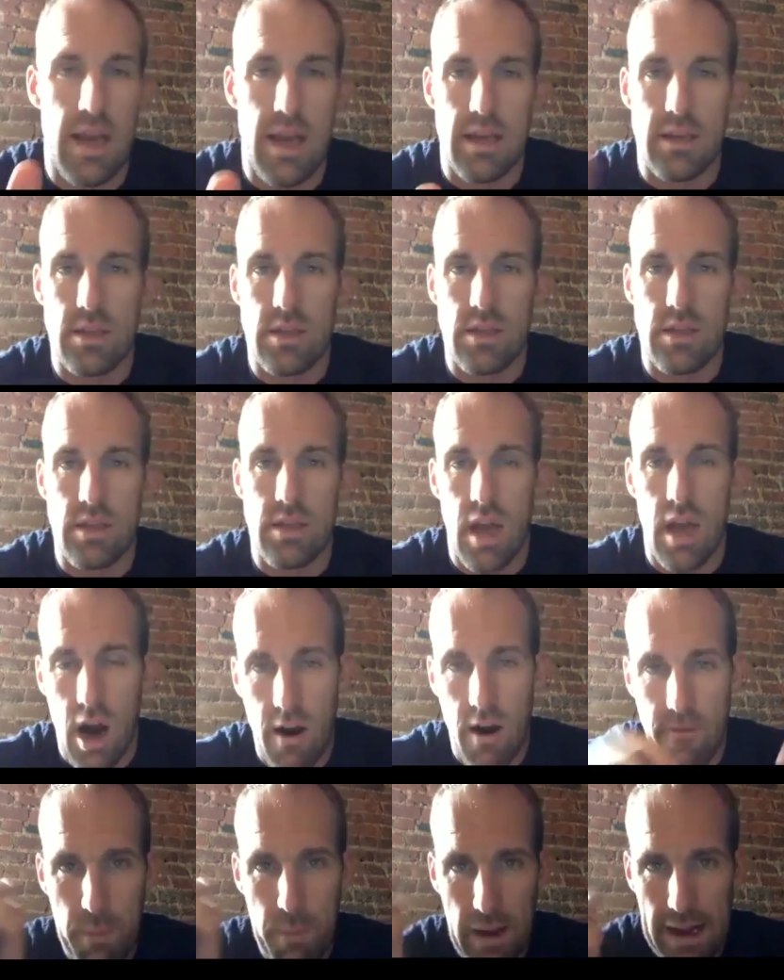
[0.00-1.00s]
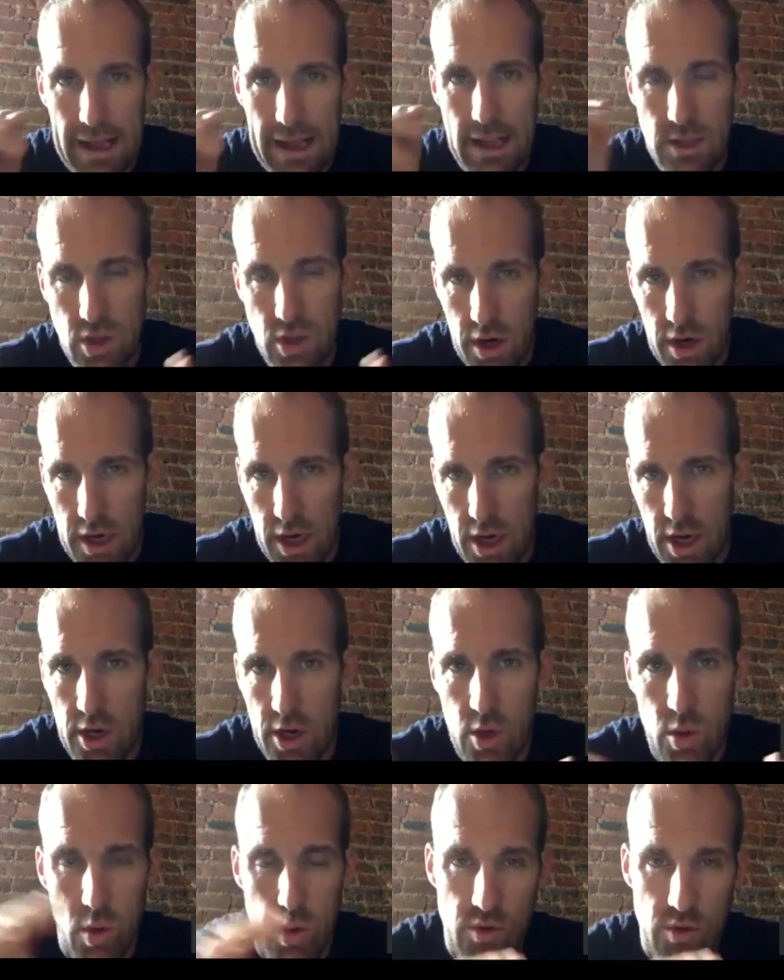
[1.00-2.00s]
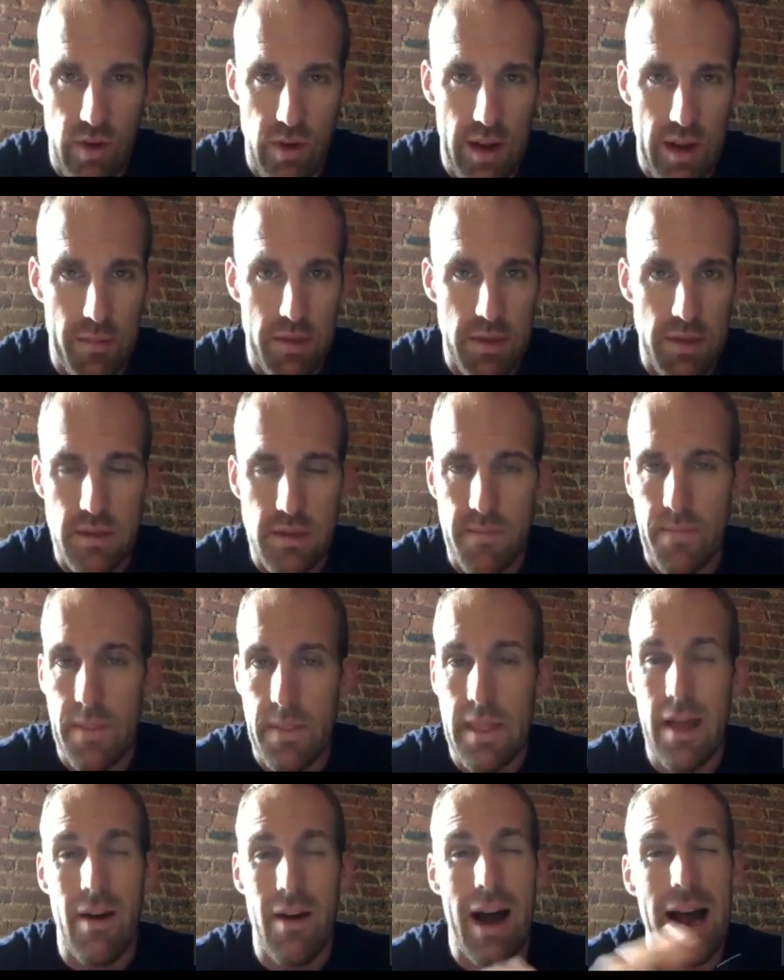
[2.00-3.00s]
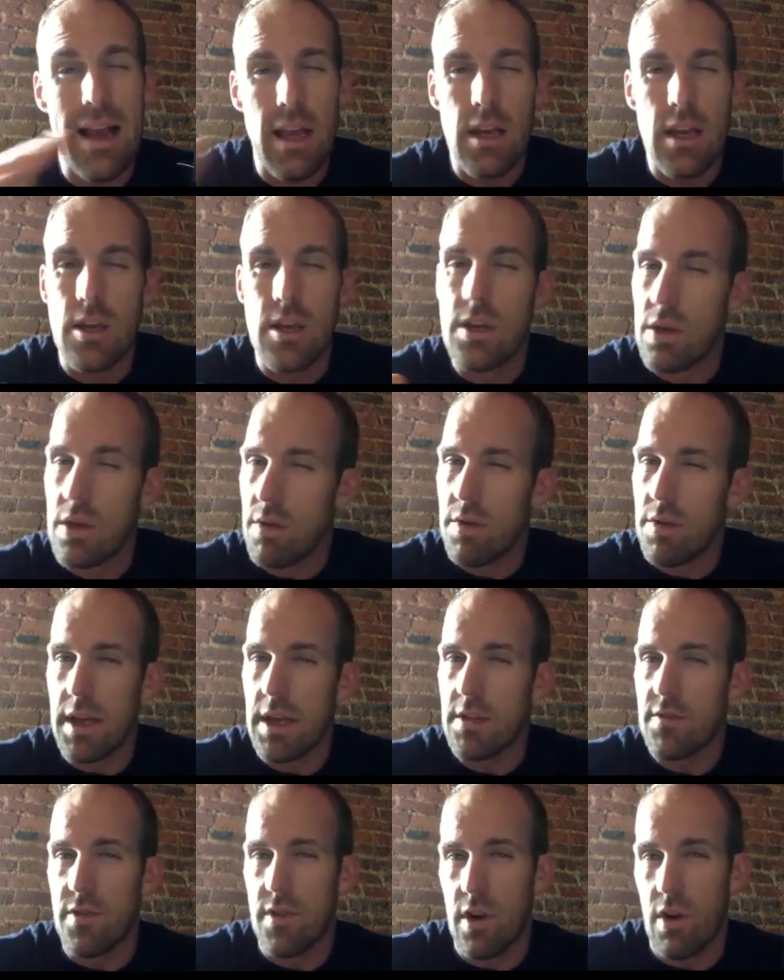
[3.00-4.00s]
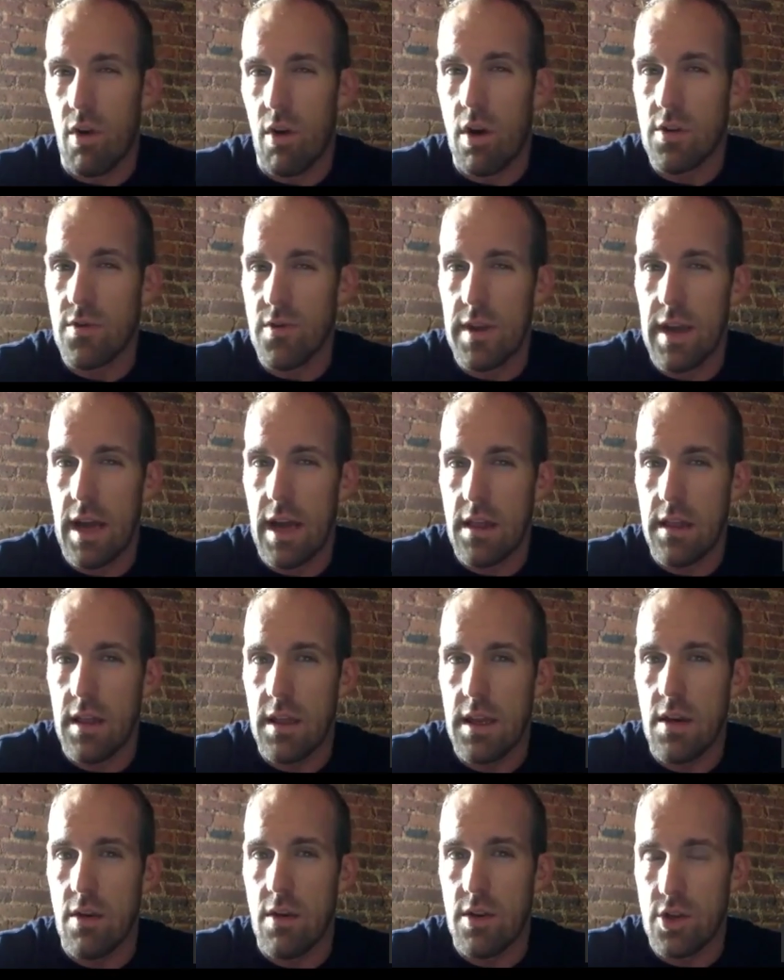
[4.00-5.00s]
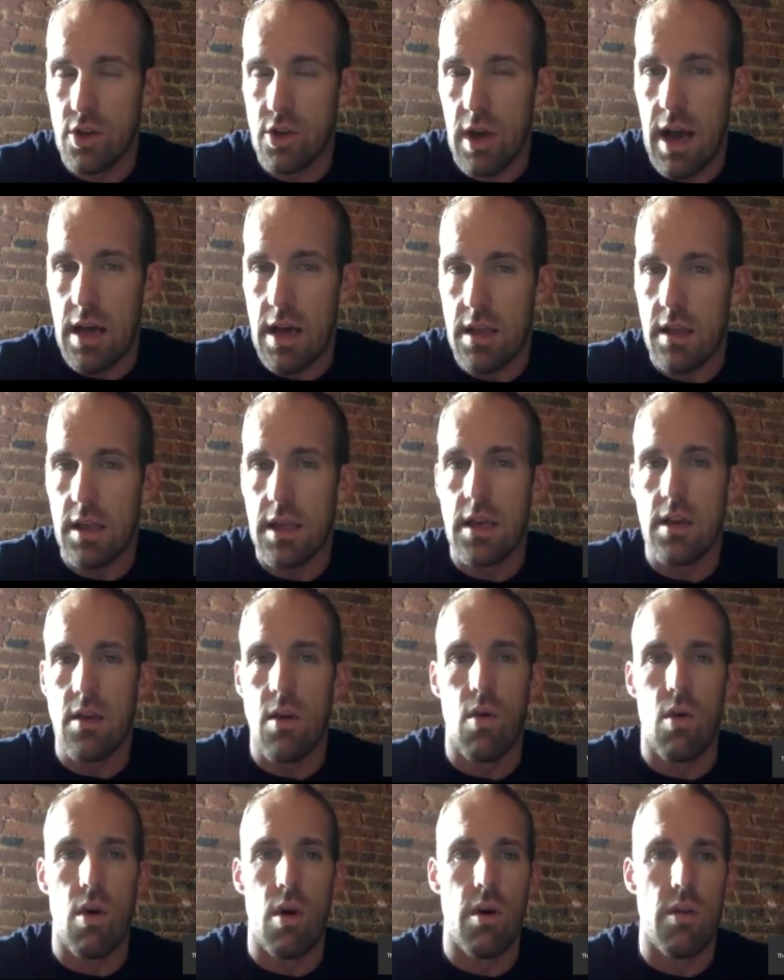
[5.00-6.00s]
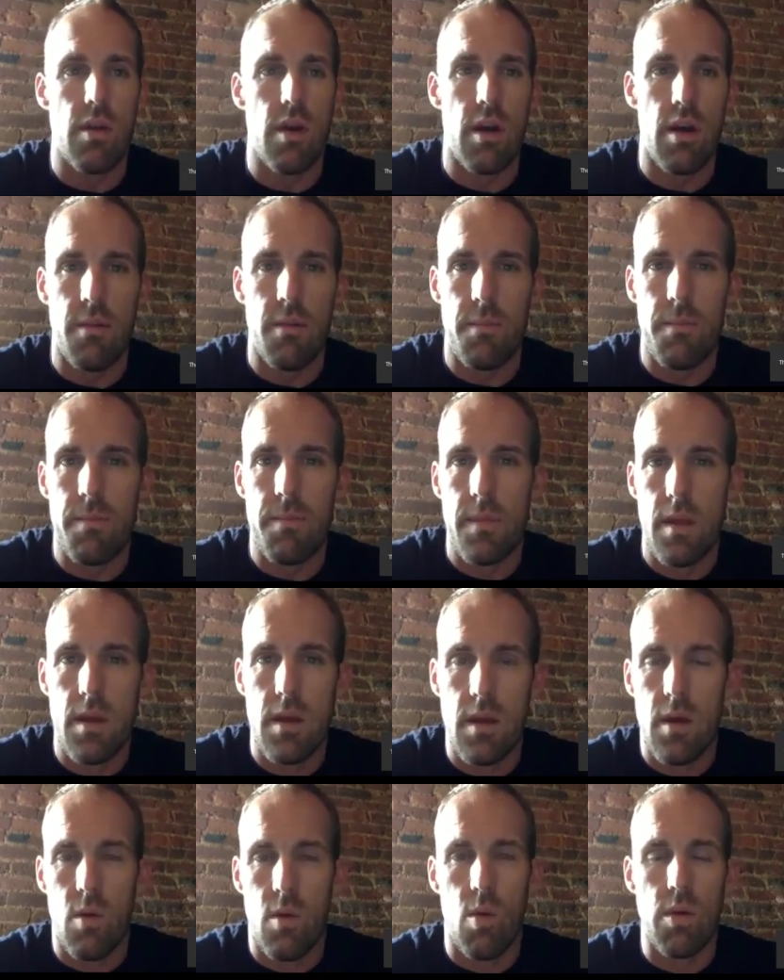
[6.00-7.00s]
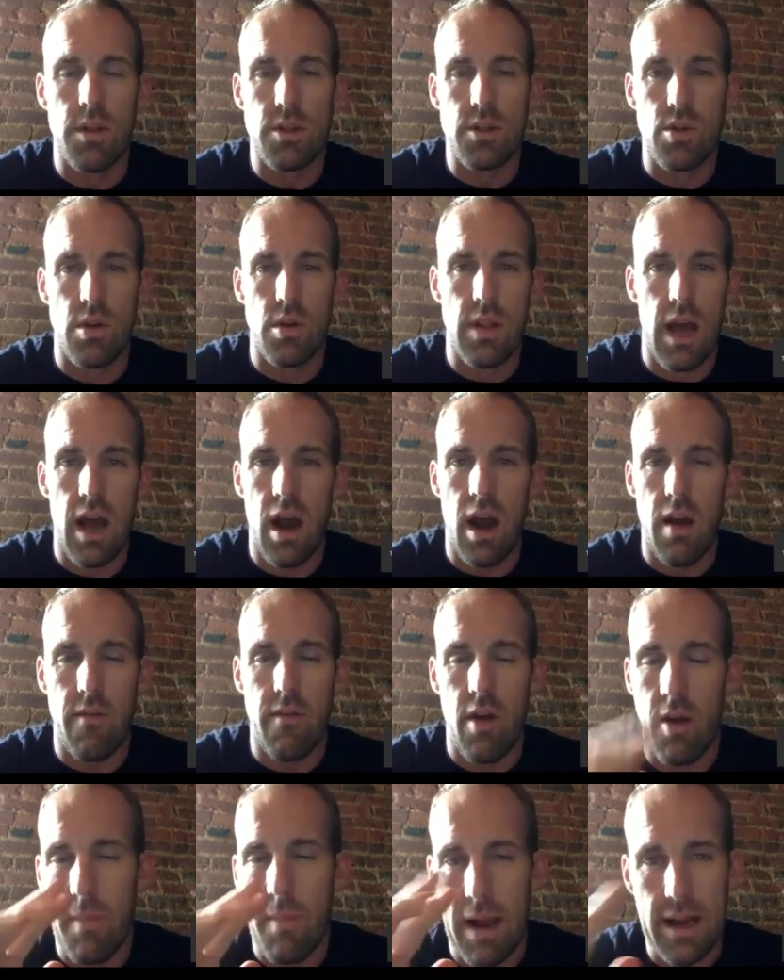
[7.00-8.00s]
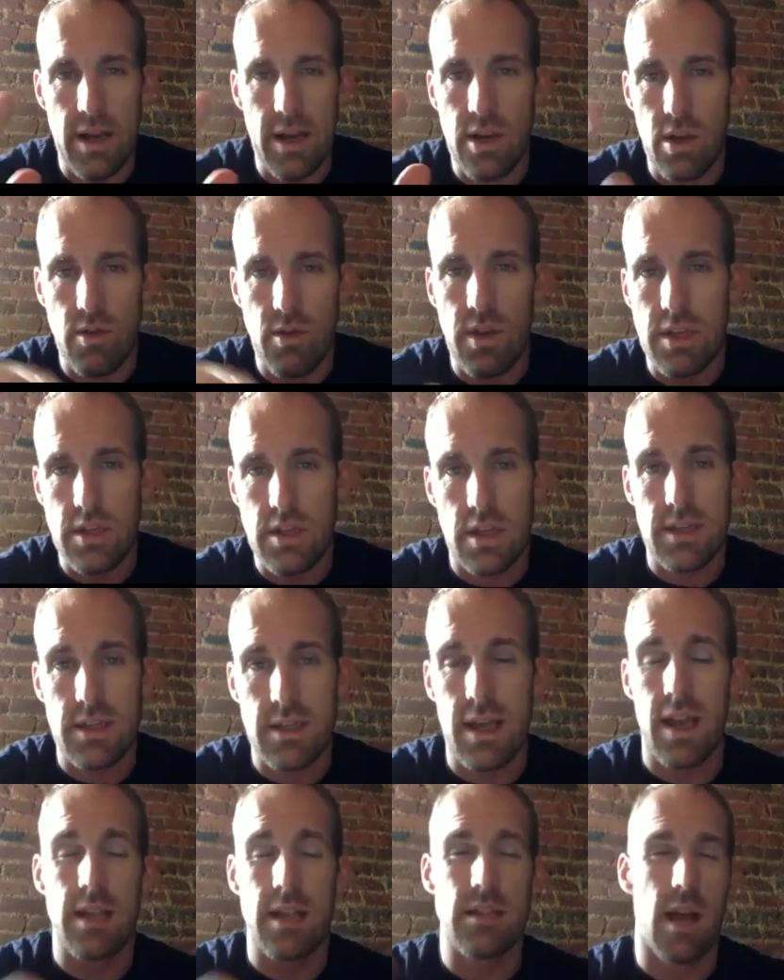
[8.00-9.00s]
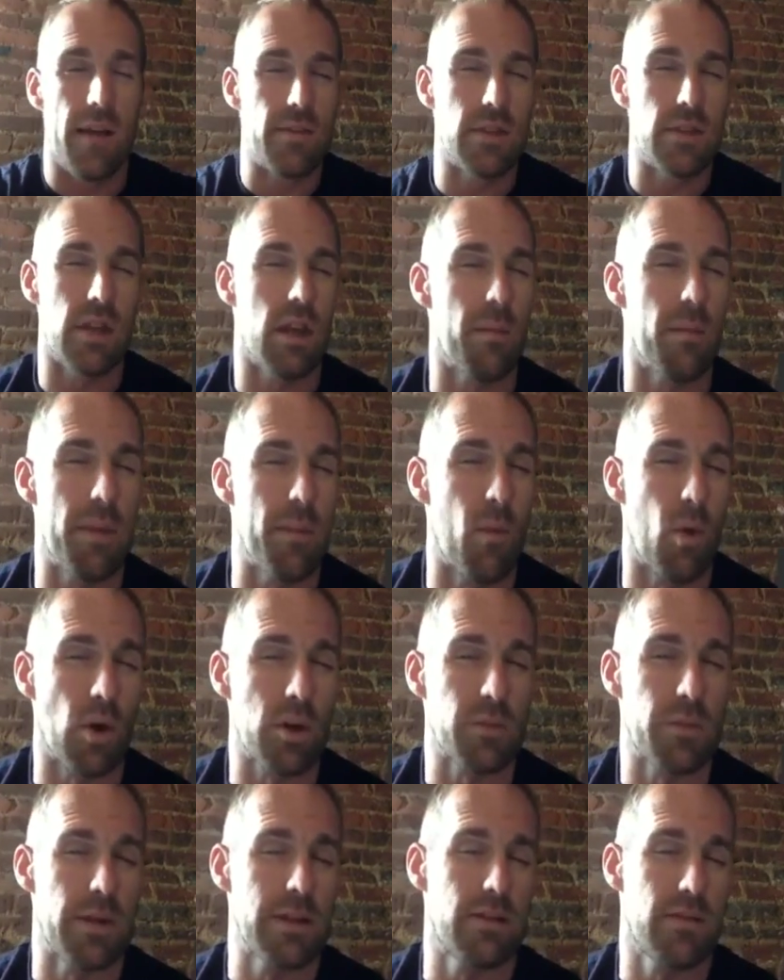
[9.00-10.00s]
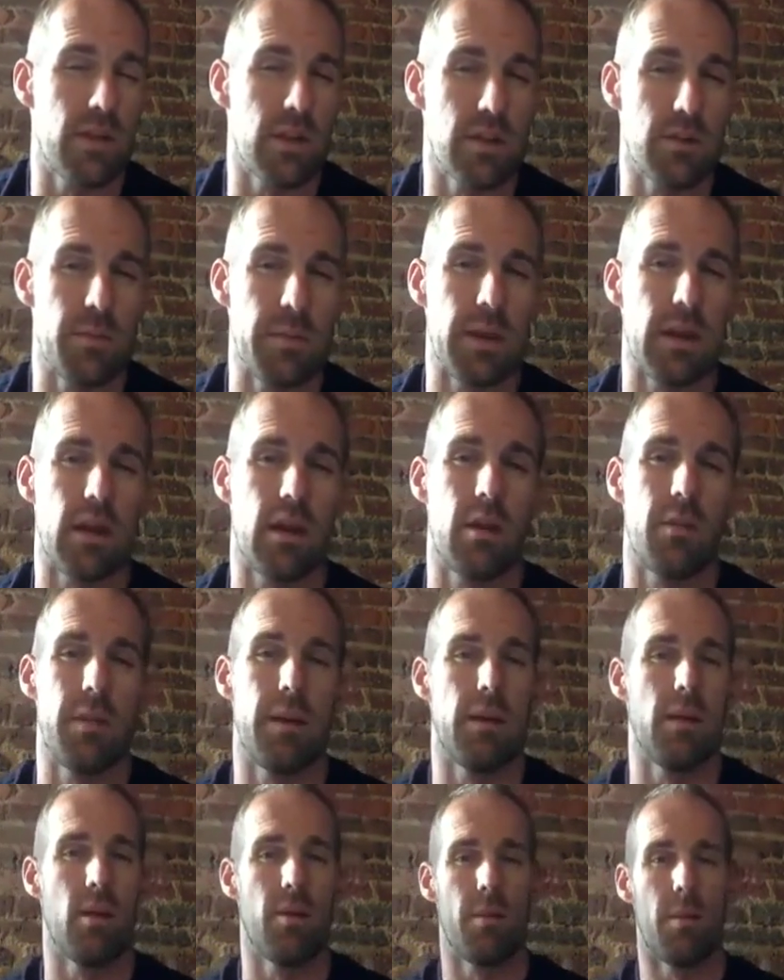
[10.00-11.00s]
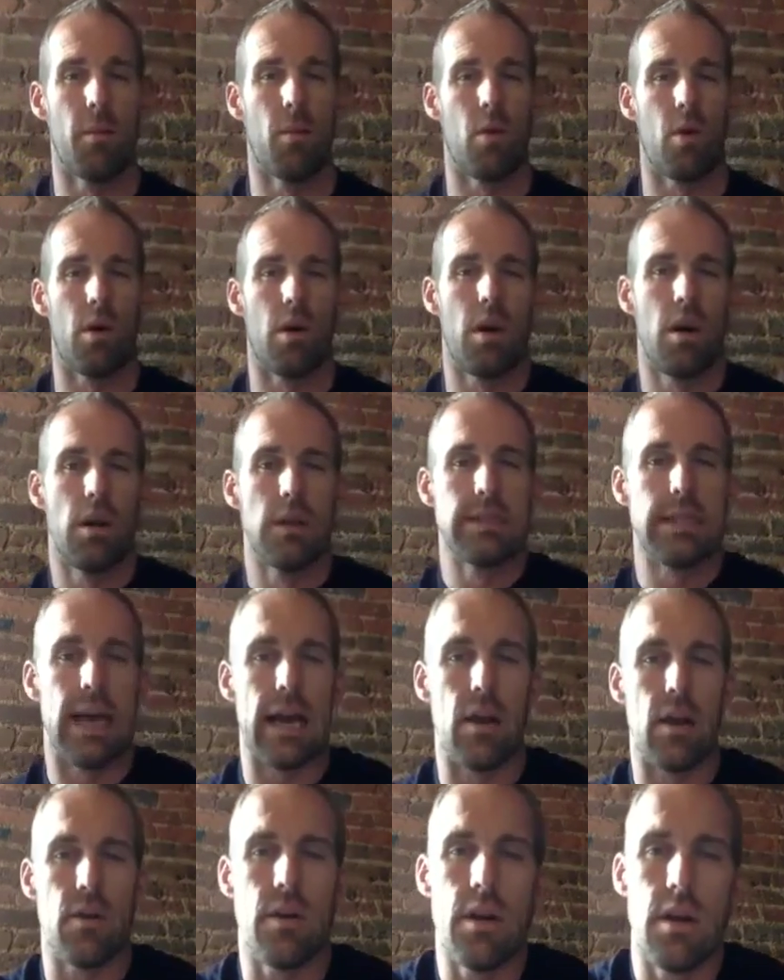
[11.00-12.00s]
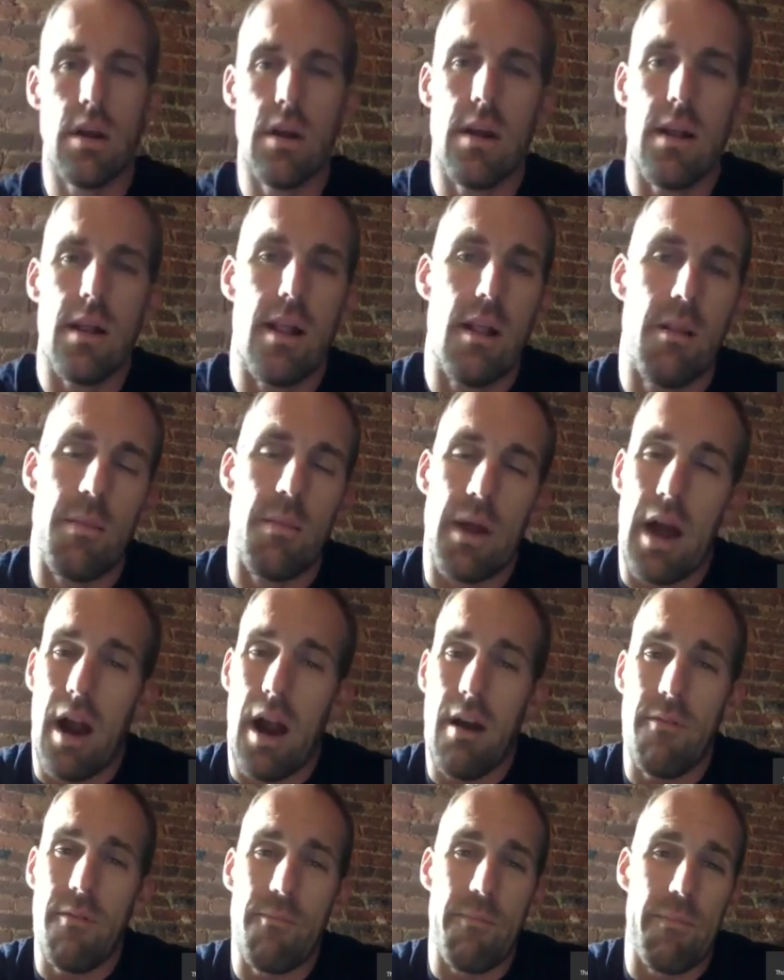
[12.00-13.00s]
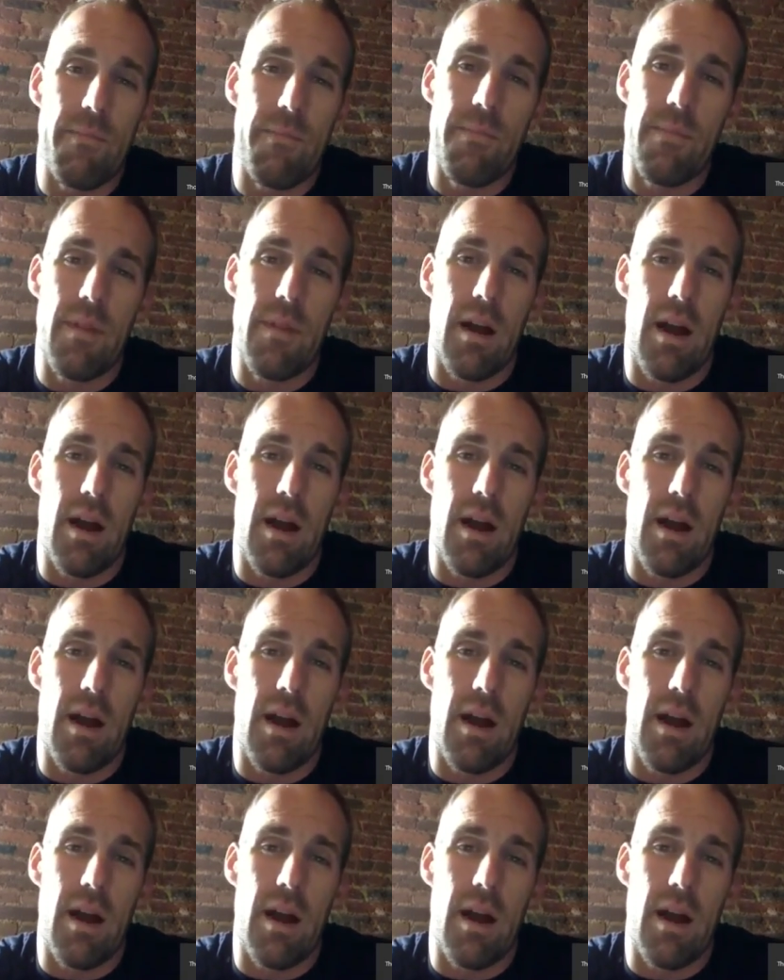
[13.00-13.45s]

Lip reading: Yes, our plans are geared towards families. Now, I can do things for the CrossFit athlete or the triathlete or the one that's doing the higher volume. I can do things like that. It's obviously going to be more expensive because it's going to be a little bit more tailored. But our